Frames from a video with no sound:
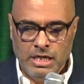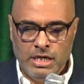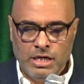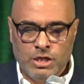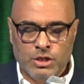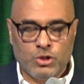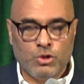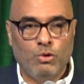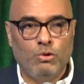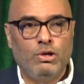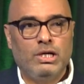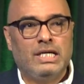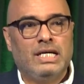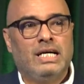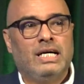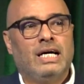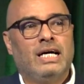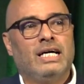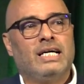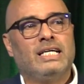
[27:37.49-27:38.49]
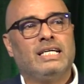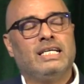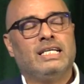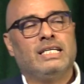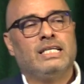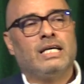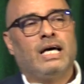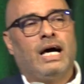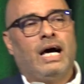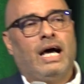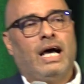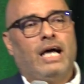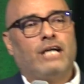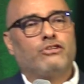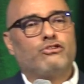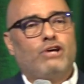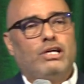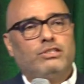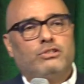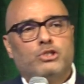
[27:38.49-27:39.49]
So I
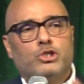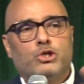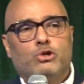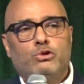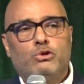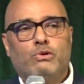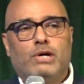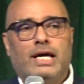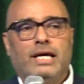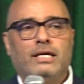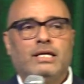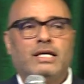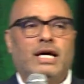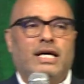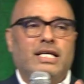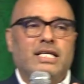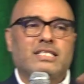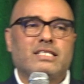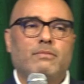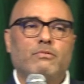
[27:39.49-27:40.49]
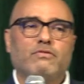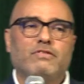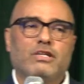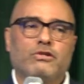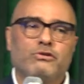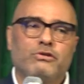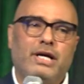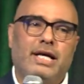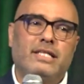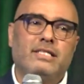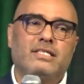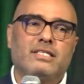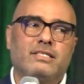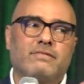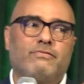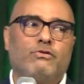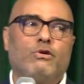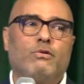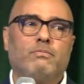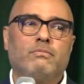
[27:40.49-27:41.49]
tried to show you kind of some of the trends
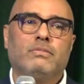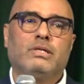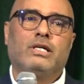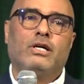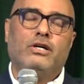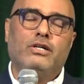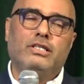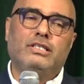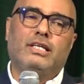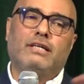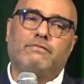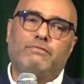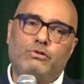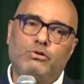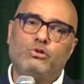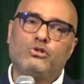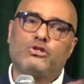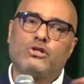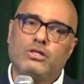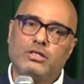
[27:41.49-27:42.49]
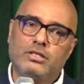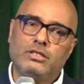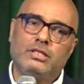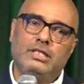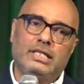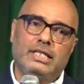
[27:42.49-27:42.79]
from current and future